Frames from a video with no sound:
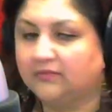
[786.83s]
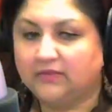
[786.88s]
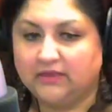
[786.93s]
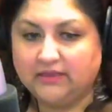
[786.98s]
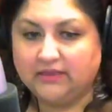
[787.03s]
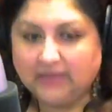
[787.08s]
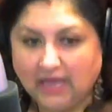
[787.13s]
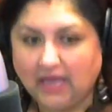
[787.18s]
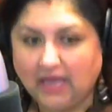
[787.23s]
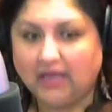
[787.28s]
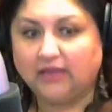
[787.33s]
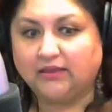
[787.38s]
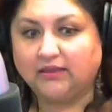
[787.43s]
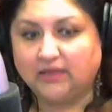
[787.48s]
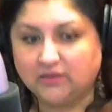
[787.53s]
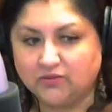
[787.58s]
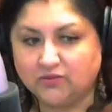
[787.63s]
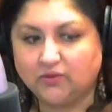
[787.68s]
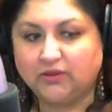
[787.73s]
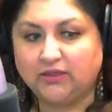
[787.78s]
Yeah,
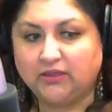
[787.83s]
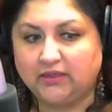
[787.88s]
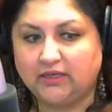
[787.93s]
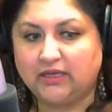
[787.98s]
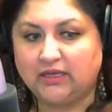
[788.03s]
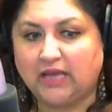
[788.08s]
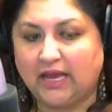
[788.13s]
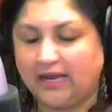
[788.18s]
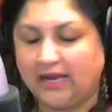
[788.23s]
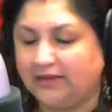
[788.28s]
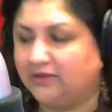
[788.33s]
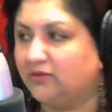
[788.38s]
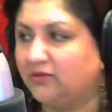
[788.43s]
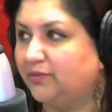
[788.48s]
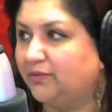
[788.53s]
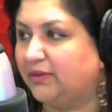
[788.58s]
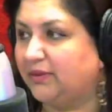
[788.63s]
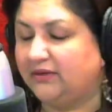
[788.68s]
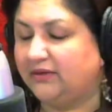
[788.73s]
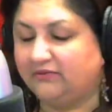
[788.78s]
that's what it is. I
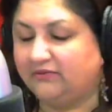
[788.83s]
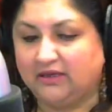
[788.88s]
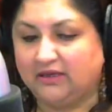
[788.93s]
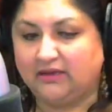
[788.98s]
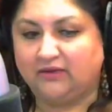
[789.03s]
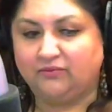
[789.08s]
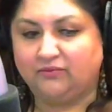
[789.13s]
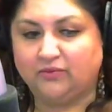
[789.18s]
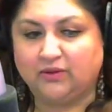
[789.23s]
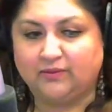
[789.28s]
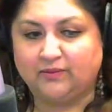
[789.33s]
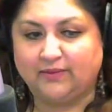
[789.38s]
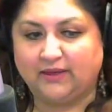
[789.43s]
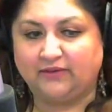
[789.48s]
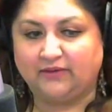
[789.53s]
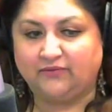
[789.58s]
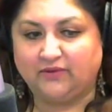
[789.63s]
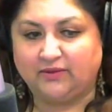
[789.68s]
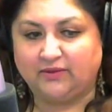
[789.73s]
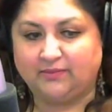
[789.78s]
do believe that it will
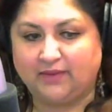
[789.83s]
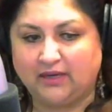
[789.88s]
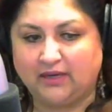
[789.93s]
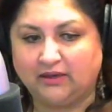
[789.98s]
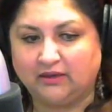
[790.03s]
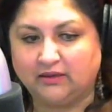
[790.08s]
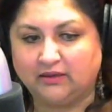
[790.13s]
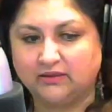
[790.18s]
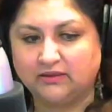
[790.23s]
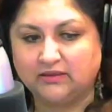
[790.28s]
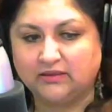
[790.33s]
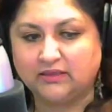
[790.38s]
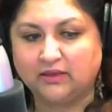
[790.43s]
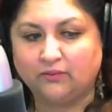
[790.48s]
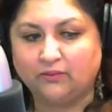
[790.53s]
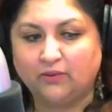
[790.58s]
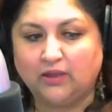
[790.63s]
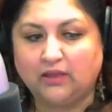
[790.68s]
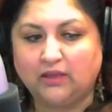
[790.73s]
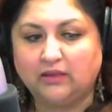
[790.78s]
benefit Americans.
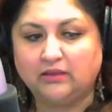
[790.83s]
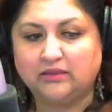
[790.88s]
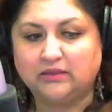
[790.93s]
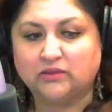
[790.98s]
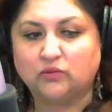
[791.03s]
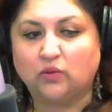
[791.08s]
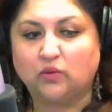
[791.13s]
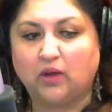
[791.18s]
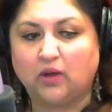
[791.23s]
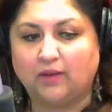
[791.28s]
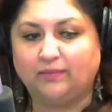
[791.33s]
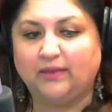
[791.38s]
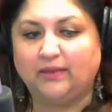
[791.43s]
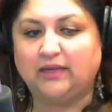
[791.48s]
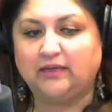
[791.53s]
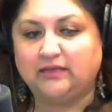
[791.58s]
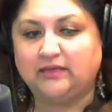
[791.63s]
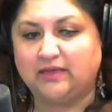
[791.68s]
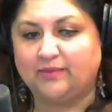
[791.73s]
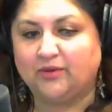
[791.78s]
Well,
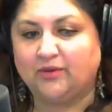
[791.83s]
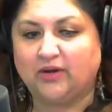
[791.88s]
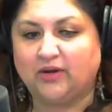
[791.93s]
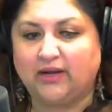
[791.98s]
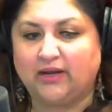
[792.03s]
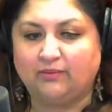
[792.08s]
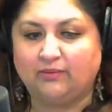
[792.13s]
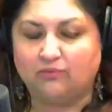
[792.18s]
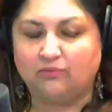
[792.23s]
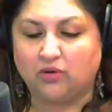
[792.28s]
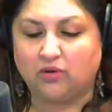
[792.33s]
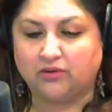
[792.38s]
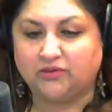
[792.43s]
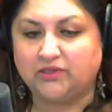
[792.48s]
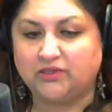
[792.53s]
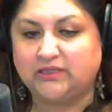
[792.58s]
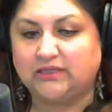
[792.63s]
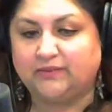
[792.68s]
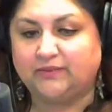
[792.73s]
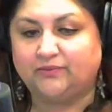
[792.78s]
squabbling Democratic
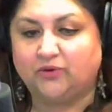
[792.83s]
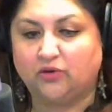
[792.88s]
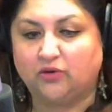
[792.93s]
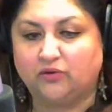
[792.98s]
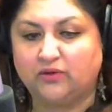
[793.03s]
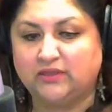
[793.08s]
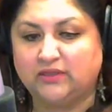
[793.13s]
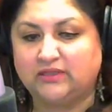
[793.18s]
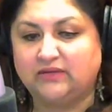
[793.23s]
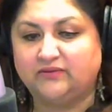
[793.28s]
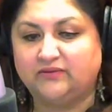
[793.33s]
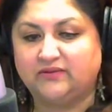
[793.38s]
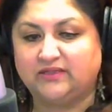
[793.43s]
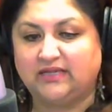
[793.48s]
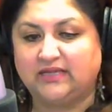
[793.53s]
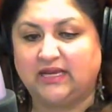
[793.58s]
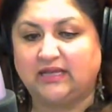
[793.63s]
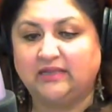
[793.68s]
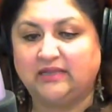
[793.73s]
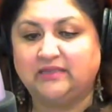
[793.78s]
moderates and progressives
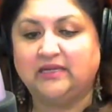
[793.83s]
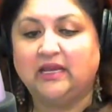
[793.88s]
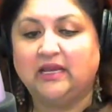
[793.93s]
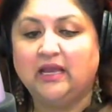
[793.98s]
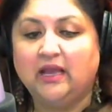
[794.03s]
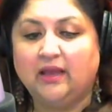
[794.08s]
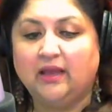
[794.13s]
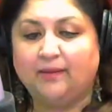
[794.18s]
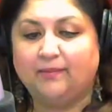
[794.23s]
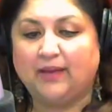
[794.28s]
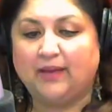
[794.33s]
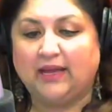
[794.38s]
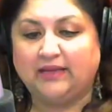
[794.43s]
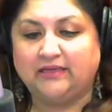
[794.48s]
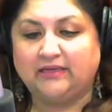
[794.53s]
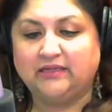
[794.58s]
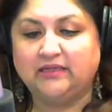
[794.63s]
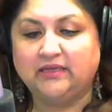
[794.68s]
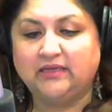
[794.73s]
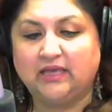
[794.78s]
dealt
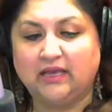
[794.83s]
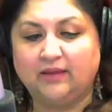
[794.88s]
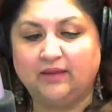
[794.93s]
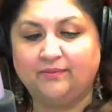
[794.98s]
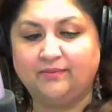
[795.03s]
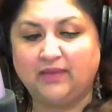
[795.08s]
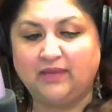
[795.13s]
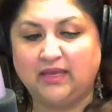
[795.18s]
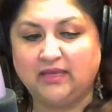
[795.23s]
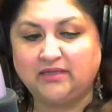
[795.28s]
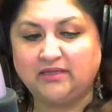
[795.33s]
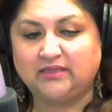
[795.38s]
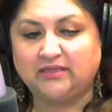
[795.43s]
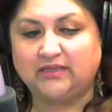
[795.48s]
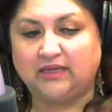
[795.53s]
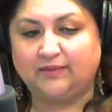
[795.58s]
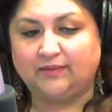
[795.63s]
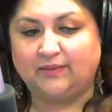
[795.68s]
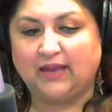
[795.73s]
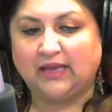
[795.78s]
Biden a major
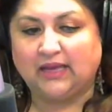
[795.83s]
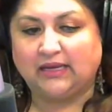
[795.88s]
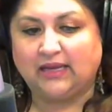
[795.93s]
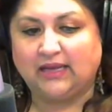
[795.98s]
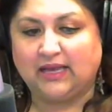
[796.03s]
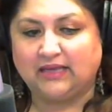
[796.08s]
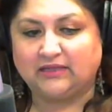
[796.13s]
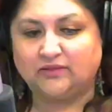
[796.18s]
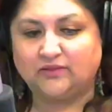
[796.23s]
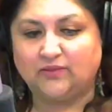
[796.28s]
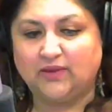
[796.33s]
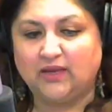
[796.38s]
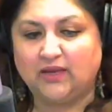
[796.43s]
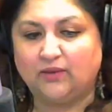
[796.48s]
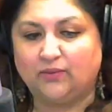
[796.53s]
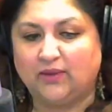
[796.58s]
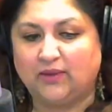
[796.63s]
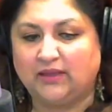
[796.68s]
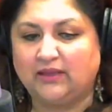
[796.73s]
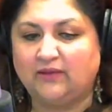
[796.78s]
setback last
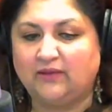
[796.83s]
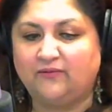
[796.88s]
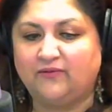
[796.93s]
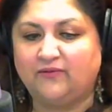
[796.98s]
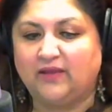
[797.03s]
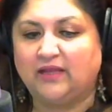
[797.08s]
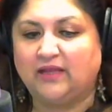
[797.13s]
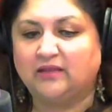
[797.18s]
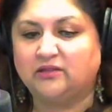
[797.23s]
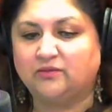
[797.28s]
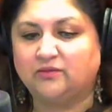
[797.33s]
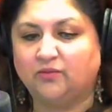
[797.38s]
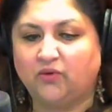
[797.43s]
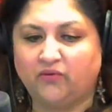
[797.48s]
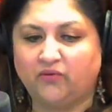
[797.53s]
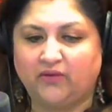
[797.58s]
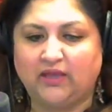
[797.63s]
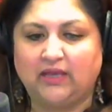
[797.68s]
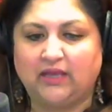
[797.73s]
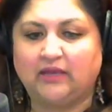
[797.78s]
week when they failed to
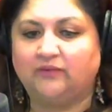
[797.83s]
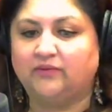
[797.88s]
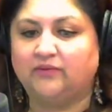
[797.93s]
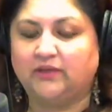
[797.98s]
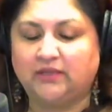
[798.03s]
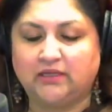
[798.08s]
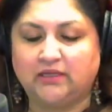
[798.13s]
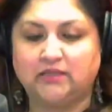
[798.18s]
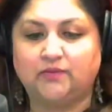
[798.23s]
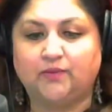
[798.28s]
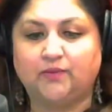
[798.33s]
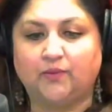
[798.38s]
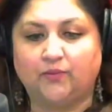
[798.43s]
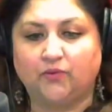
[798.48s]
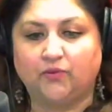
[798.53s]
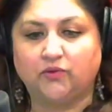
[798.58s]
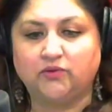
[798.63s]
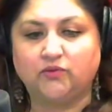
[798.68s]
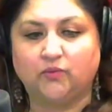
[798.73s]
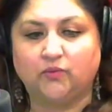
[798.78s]
move ahead with his
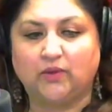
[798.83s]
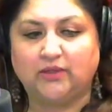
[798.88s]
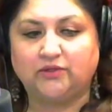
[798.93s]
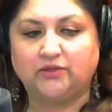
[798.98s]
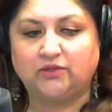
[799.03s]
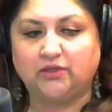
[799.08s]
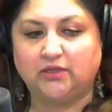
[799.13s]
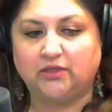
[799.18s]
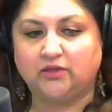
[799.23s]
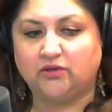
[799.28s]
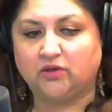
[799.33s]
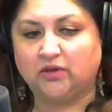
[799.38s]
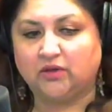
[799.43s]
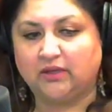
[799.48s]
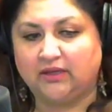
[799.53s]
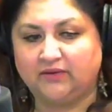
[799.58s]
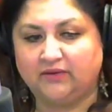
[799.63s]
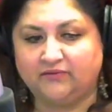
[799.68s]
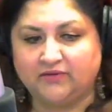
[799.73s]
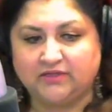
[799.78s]
proposed $1 trillion
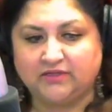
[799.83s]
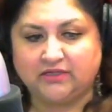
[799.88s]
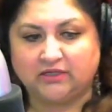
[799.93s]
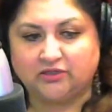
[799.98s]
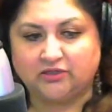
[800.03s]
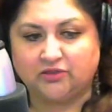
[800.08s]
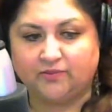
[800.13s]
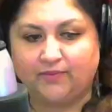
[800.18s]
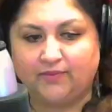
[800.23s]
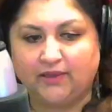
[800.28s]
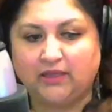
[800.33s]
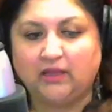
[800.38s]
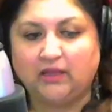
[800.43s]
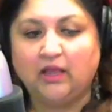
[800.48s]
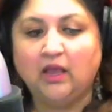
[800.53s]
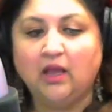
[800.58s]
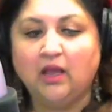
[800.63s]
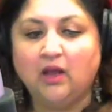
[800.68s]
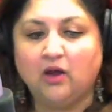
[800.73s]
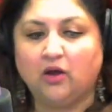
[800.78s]
infrastructure bill
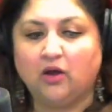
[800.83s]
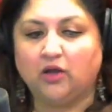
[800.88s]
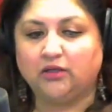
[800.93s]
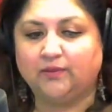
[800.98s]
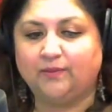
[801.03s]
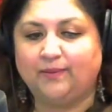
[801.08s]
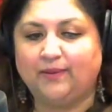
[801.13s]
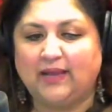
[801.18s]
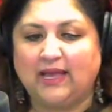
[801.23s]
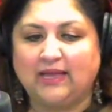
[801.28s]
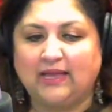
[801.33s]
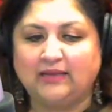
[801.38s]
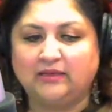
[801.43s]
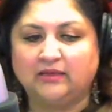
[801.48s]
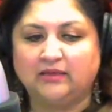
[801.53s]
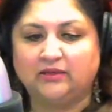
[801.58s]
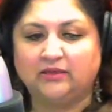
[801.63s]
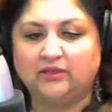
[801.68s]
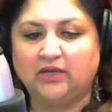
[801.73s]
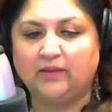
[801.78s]
or the
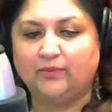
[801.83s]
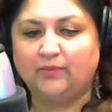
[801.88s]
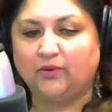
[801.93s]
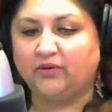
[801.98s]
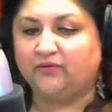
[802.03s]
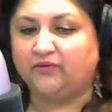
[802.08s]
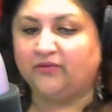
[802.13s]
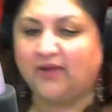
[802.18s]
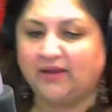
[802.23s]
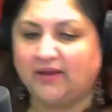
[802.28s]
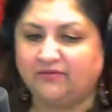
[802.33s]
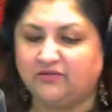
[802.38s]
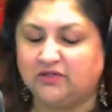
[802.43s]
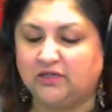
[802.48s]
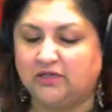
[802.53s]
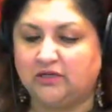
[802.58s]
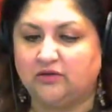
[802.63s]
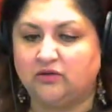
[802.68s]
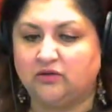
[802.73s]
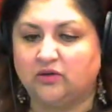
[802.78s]
planned $3.5
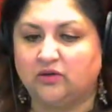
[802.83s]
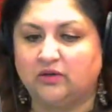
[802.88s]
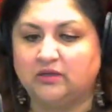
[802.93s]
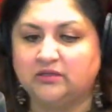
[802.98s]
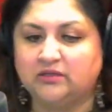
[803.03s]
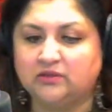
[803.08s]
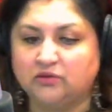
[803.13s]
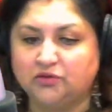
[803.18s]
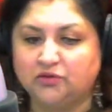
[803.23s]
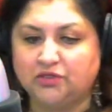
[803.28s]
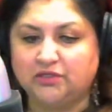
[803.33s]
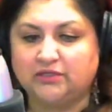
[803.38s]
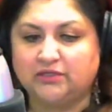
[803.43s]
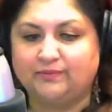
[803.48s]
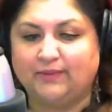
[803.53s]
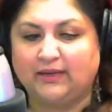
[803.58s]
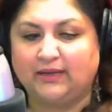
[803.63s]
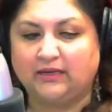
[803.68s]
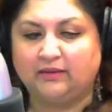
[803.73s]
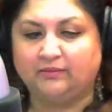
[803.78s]
trillion social
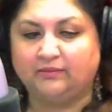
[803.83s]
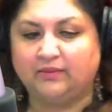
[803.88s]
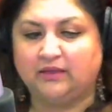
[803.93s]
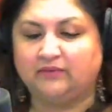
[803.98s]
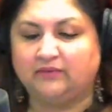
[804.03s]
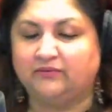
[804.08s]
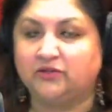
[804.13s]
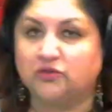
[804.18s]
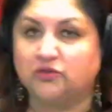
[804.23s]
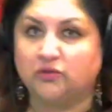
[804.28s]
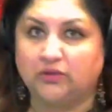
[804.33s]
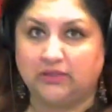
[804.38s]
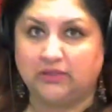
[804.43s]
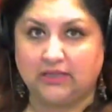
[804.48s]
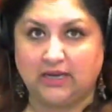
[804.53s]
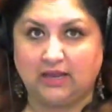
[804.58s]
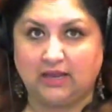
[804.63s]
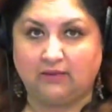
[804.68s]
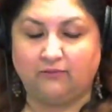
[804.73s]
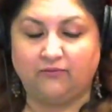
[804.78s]
spending bill, which could
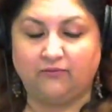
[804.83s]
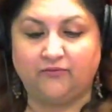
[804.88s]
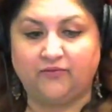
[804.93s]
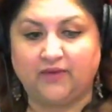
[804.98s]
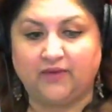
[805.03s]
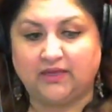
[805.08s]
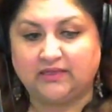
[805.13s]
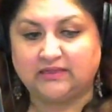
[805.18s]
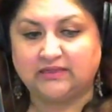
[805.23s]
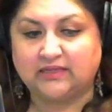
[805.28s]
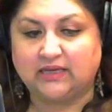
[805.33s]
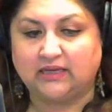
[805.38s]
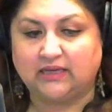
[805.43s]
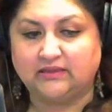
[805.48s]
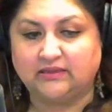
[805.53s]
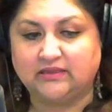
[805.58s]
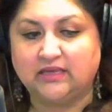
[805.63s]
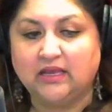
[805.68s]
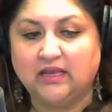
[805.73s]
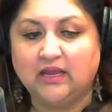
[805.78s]
now face
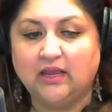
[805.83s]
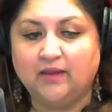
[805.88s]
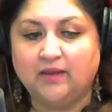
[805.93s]
cuts.